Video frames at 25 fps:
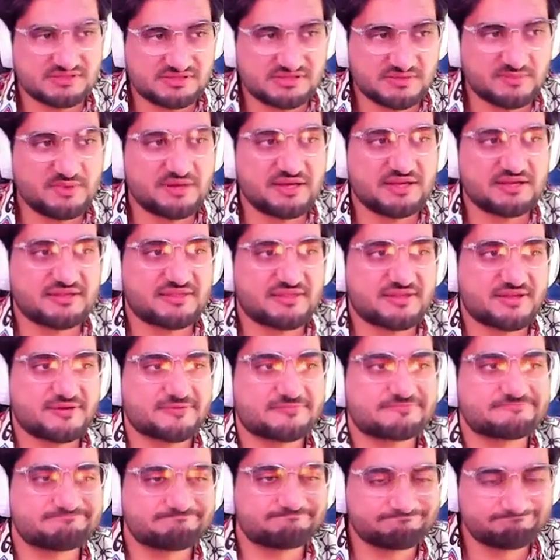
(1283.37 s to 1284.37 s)
a bad thing.
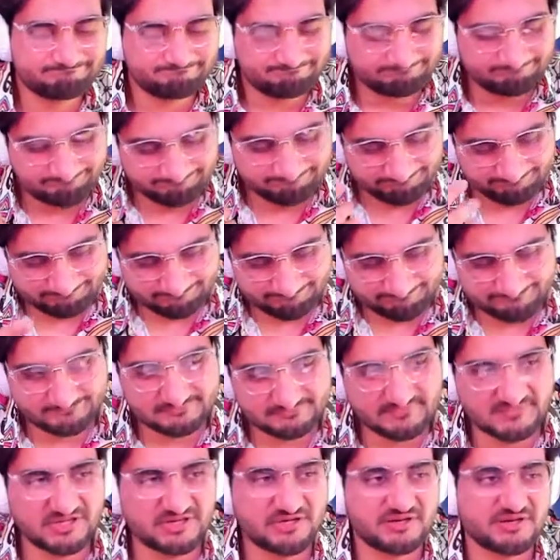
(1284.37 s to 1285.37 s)

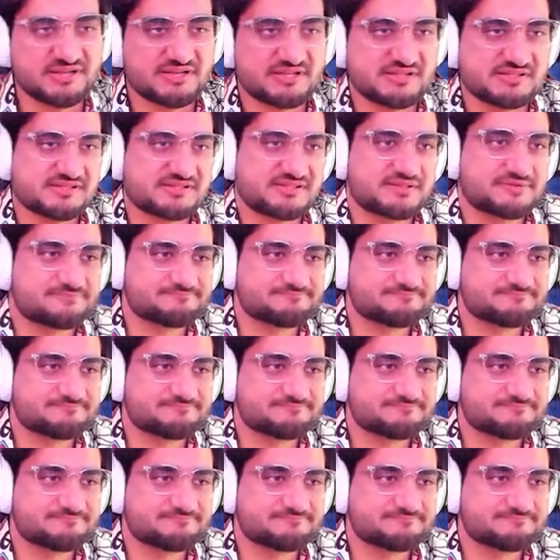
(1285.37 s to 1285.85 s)
There it is.